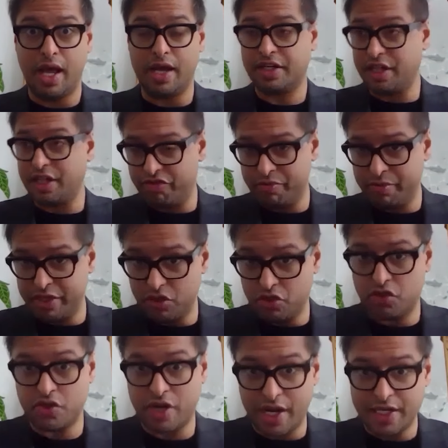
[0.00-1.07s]
Government
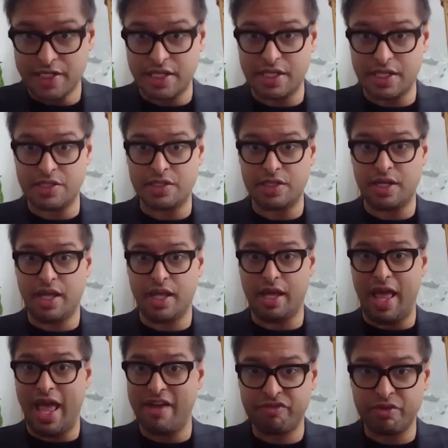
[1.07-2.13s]
tried it.
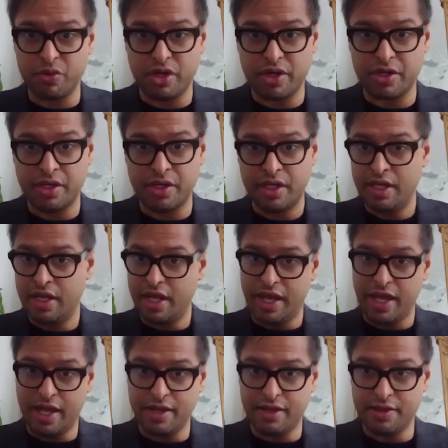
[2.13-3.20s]
Everyone
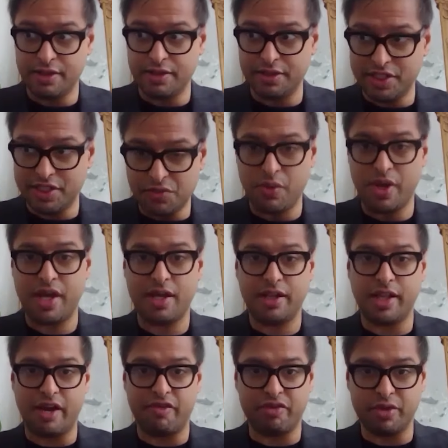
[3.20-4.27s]
did
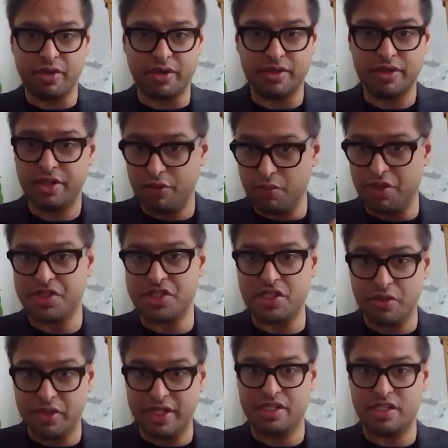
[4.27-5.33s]
well. Everyone
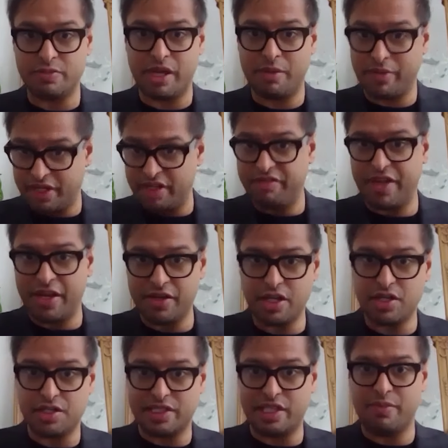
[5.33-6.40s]
who needed to make money, the
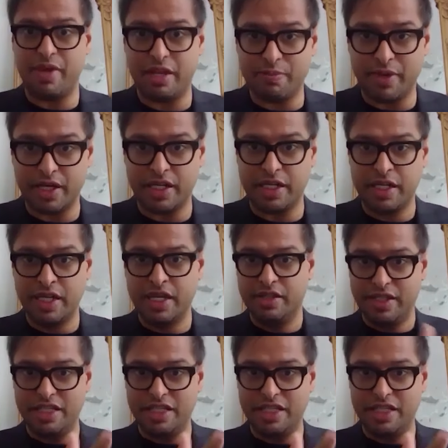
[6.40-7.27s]
foundations, they made money.